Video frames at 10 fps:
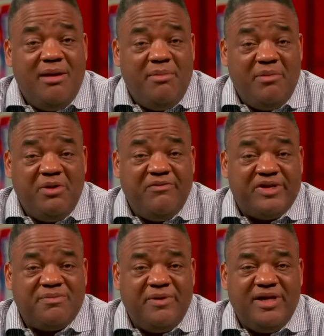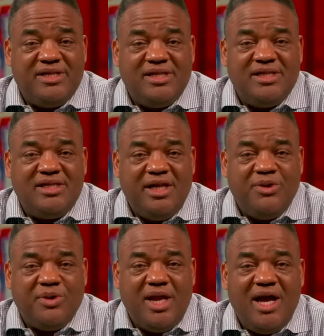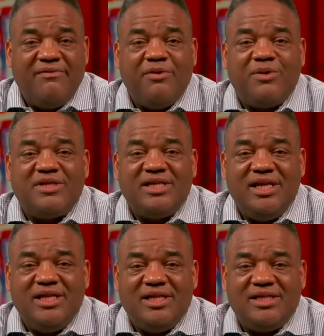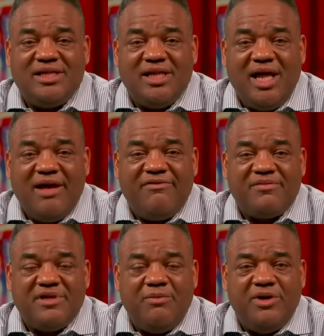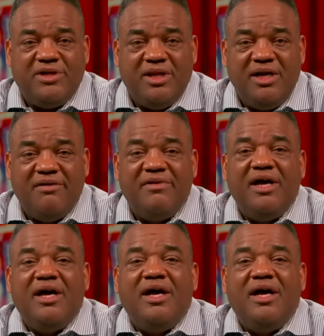Maybe you've experienced this in your life or seen this in the life of someone you love.